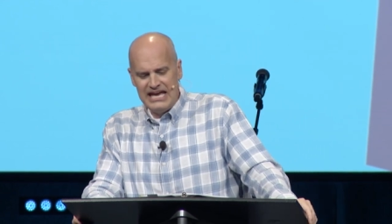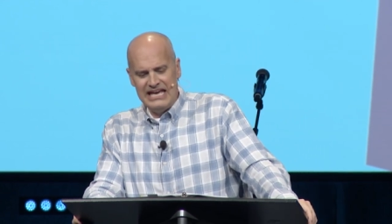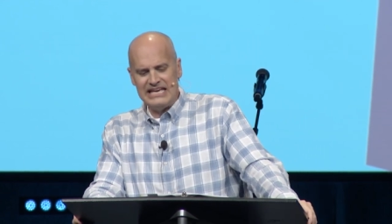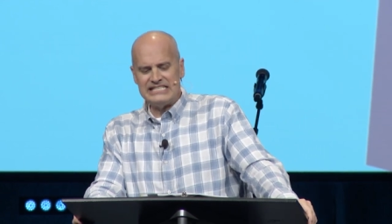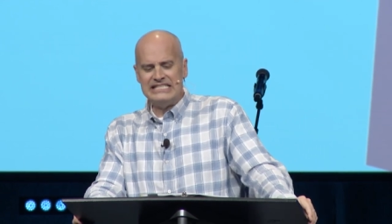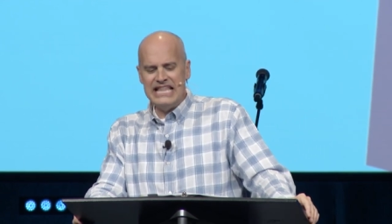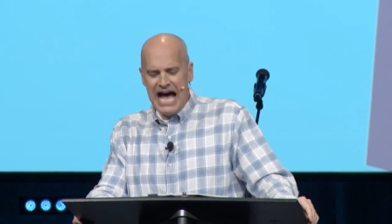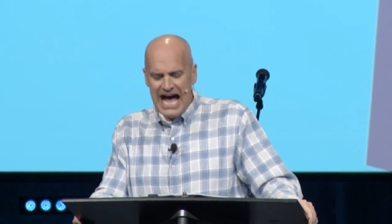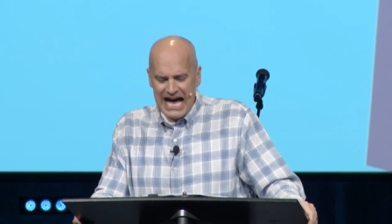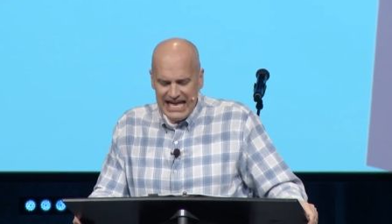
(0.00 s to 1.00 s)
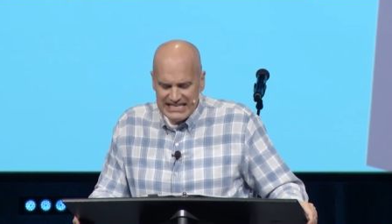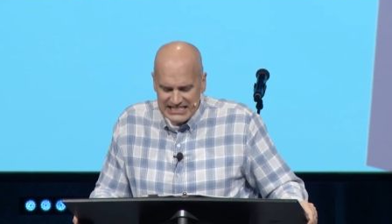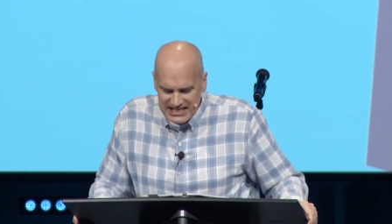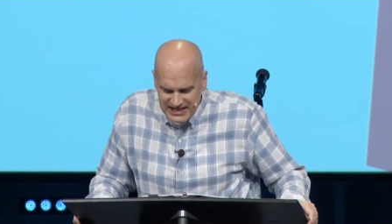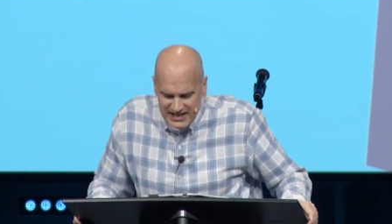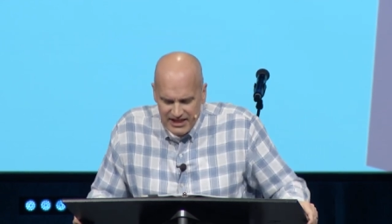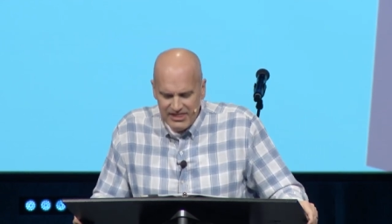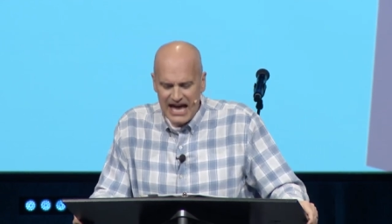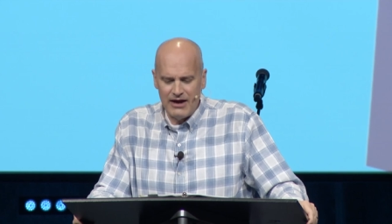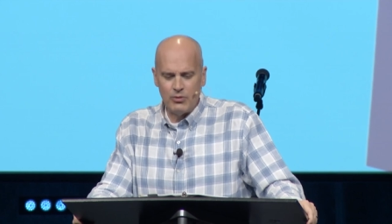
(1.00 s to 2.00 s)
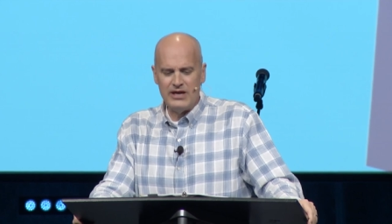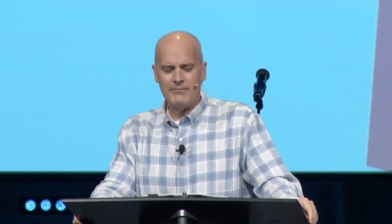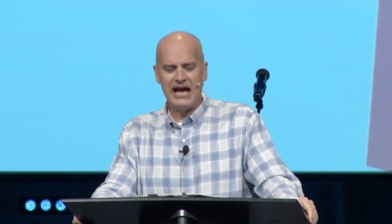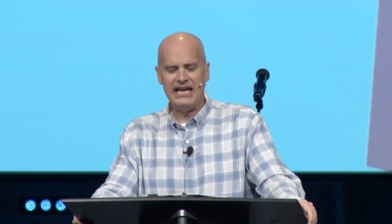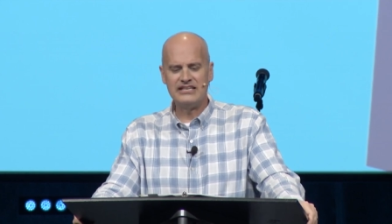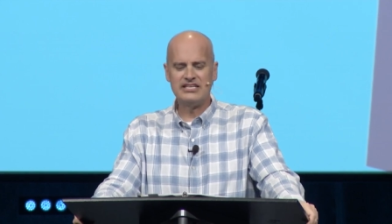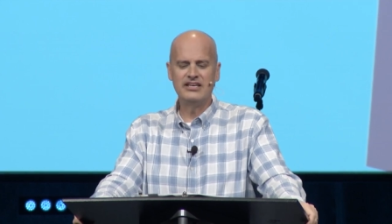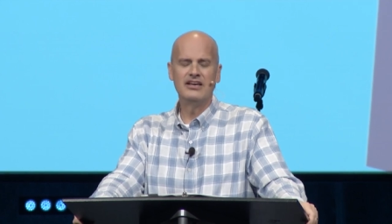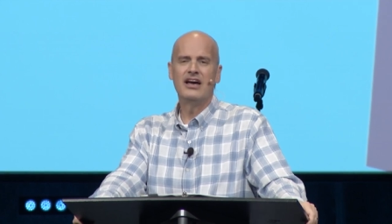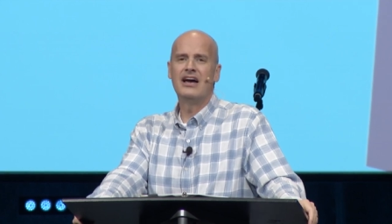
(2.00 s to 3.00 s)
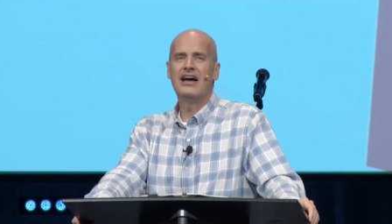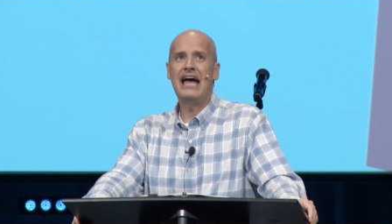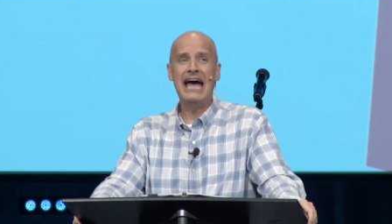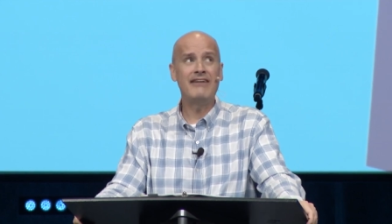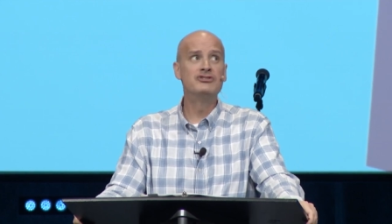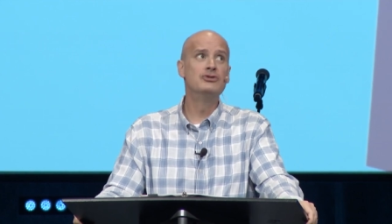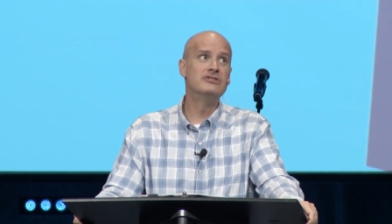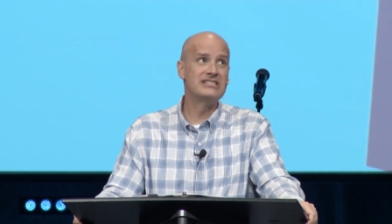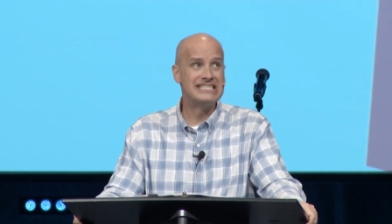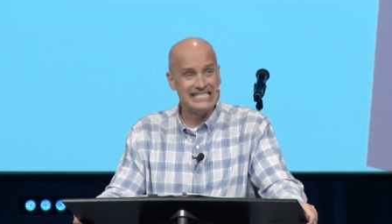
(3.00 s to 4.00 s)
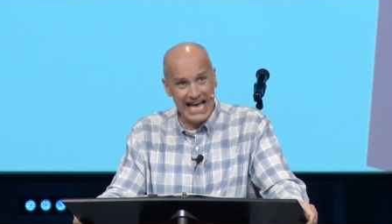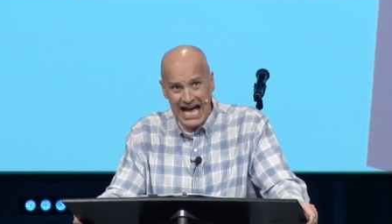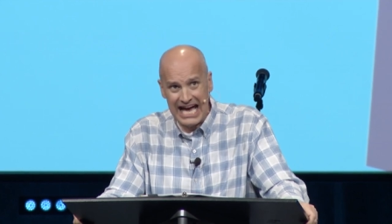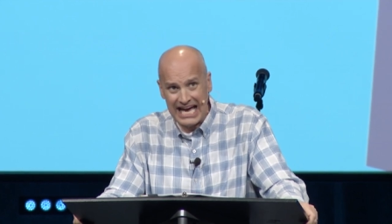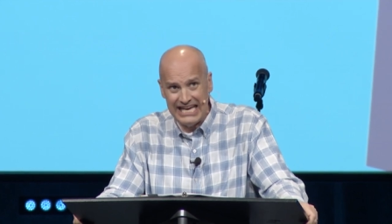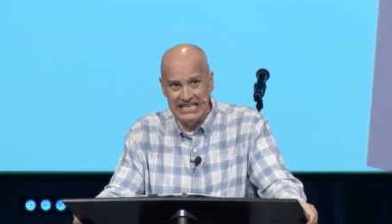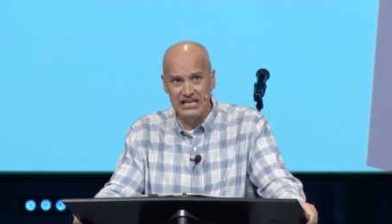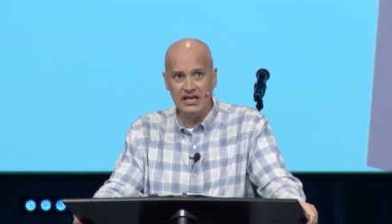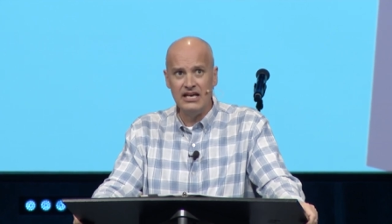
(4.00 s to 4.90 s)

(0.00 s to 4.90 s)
is not that we might uh, have to decide